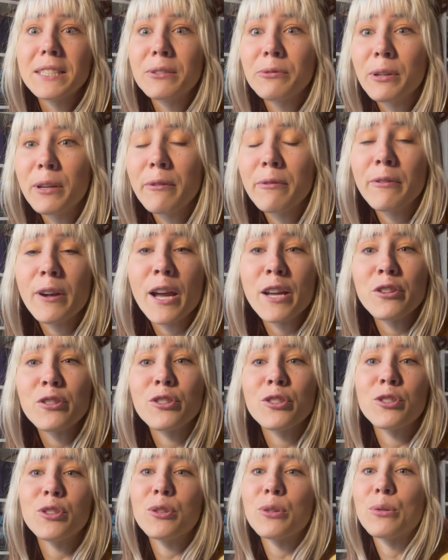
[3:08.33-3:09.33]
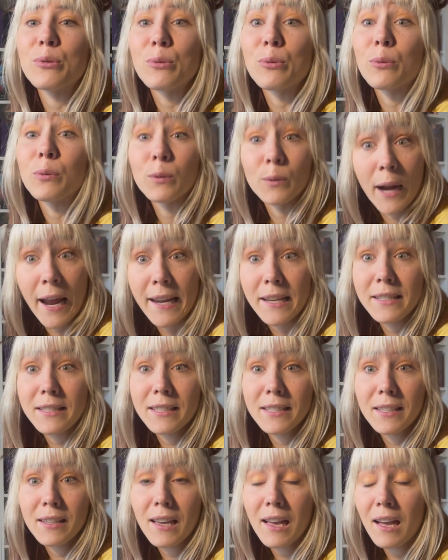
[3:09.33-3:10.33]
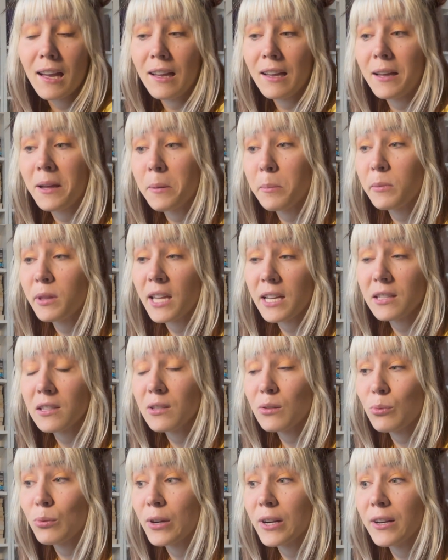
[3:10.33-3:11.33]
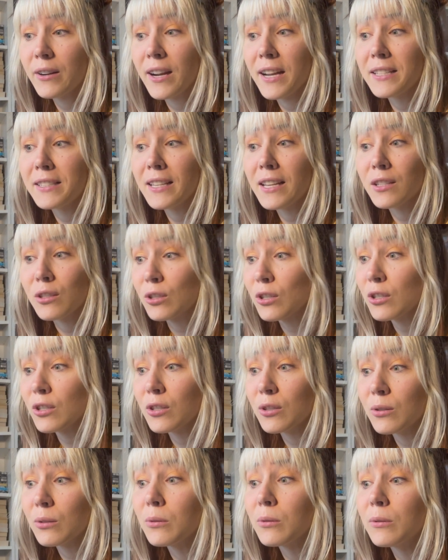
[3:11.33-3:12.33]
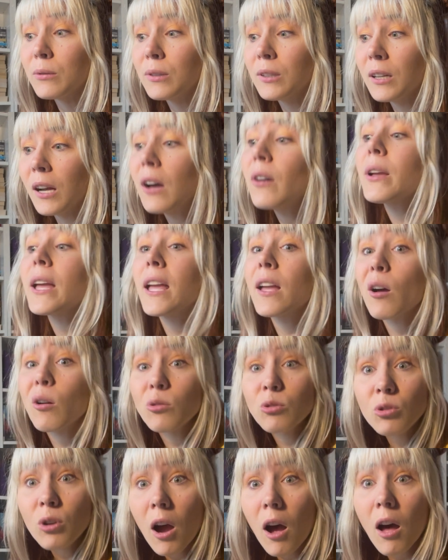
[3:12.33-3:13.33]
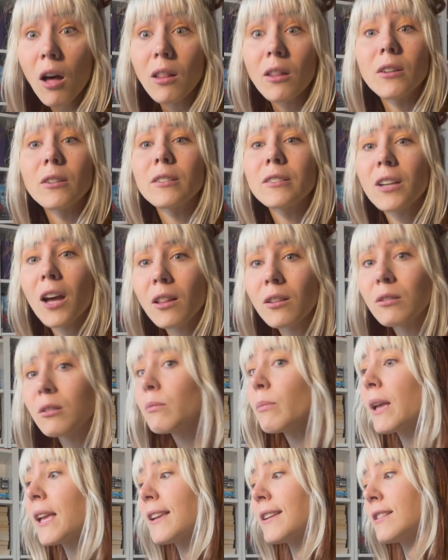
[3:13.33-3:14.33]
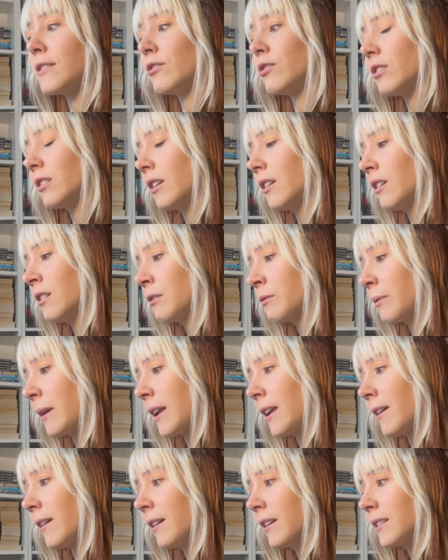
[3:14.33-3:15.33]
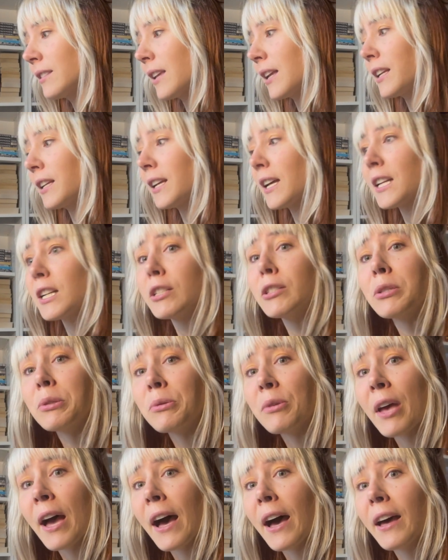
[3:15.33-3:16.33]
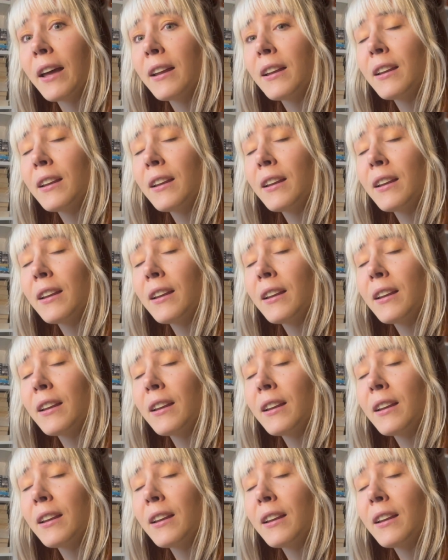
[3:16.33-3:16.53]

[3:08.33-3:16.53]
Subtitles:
refresh to write. That's where I tend to do, okay, I'll draw or color a page, right? Because I can kind of do that